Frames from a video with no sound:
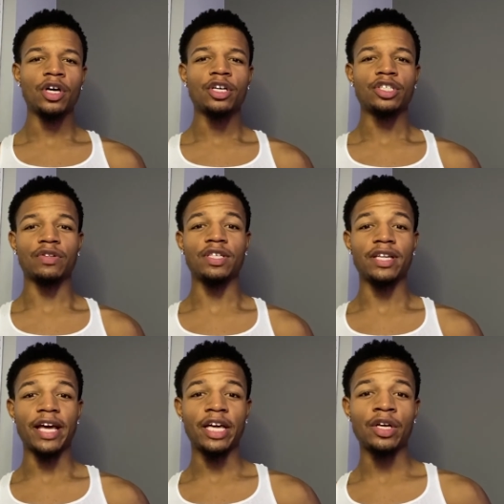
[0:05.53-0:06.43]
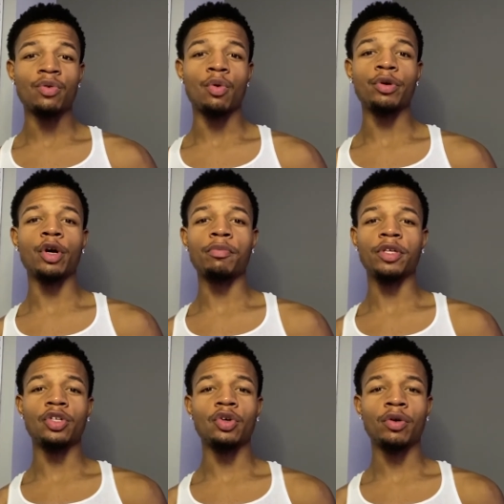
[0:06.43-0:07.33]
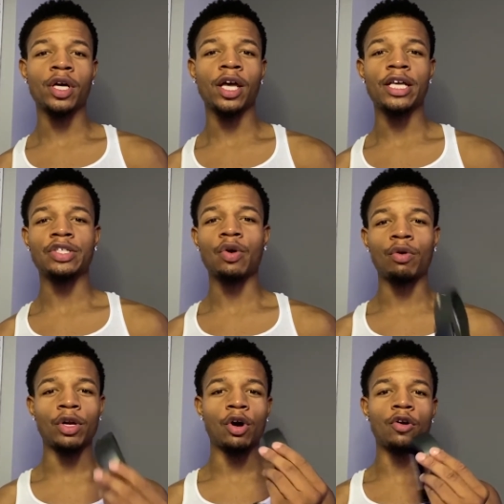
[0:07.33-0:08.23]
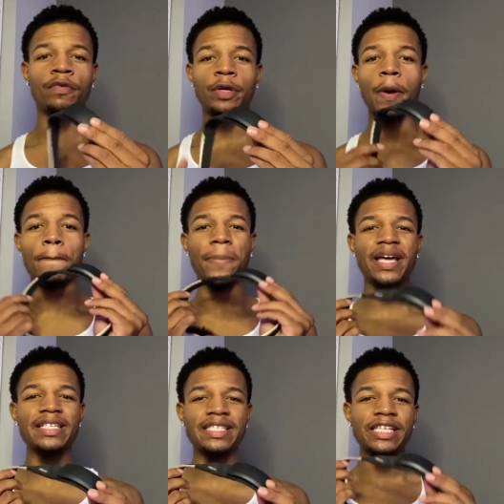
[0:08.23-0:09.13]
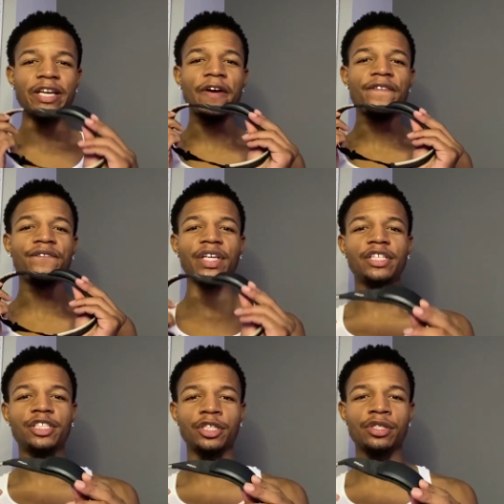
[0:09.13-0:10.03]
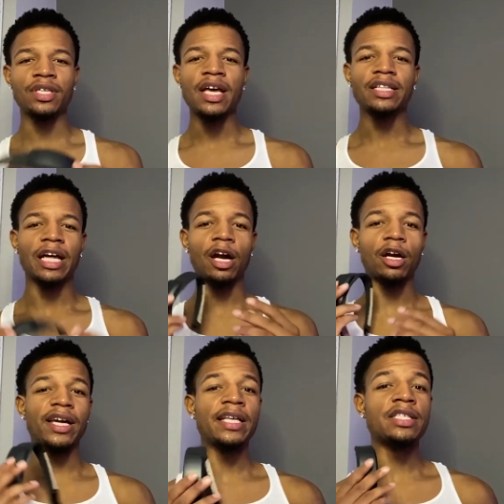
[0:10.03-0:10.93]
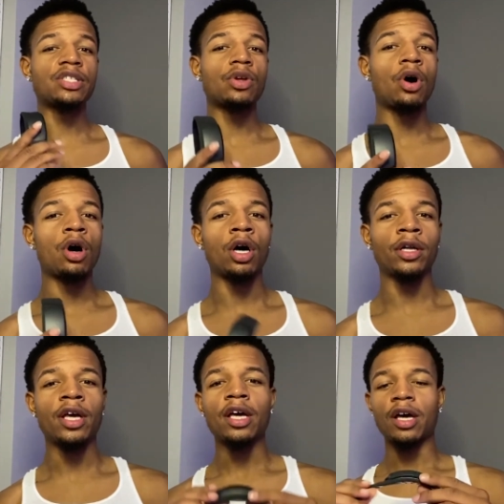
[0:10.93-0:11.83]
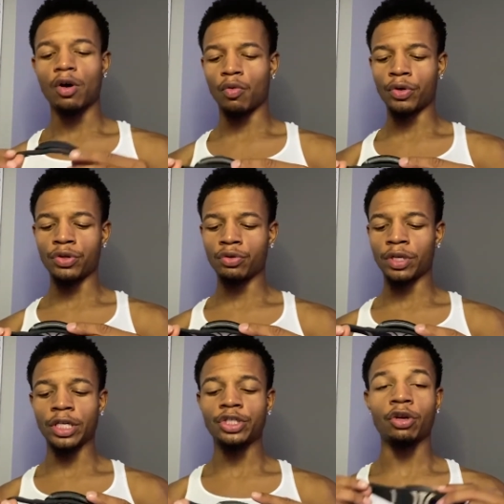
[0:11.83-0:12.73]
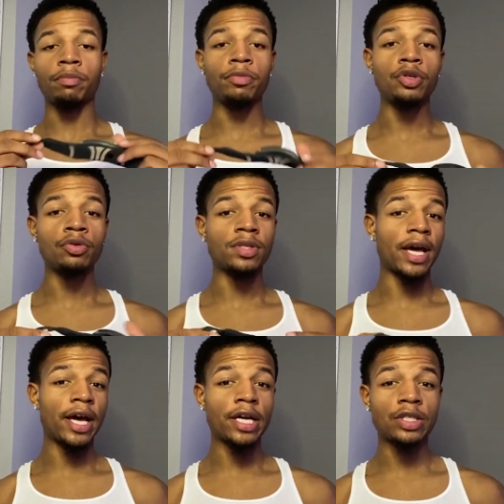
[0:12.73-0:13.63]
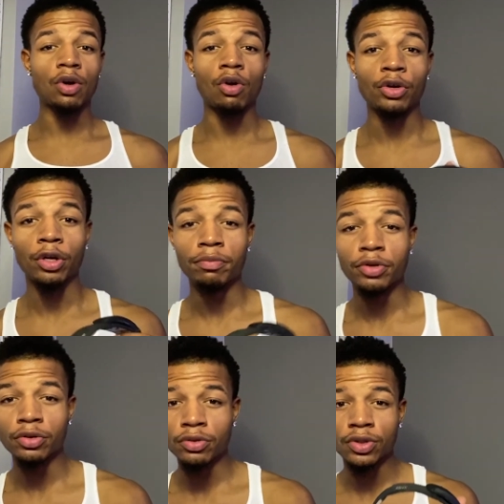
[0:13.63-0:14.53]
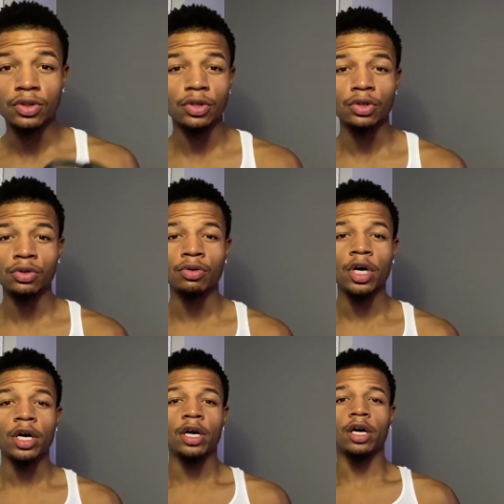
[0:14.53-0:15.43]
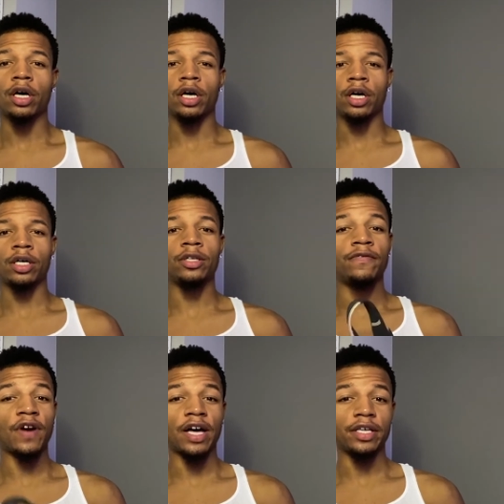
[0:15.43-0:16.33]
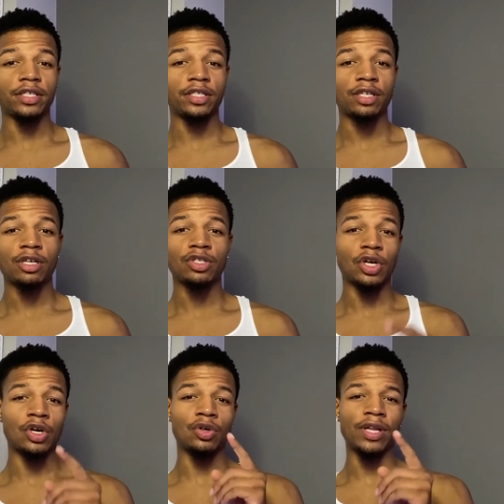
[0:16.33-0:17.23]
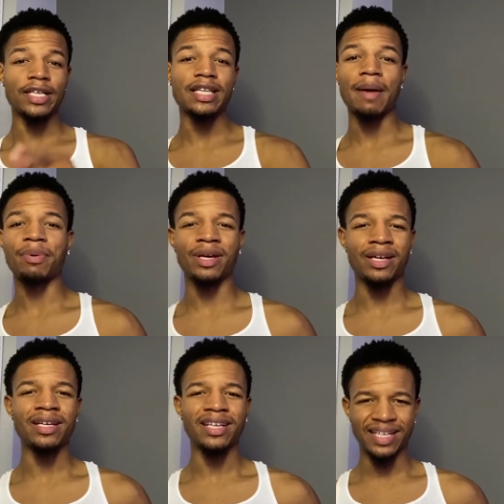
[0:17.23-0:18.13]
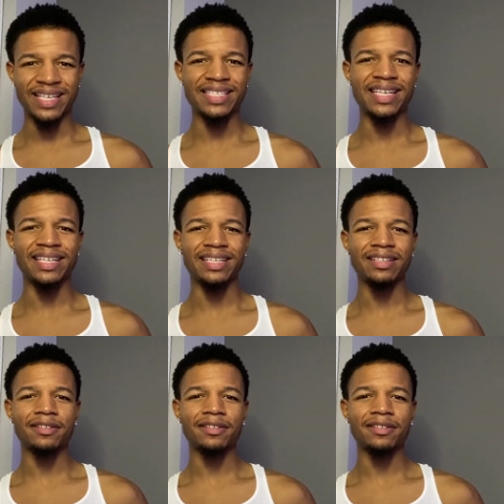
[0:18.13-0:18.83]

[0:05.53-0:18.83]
So today, what we're going to be doing is going over the basic features that are installed when you get your Muse S or your Muse 2 device. So let's tap in. Let's get it.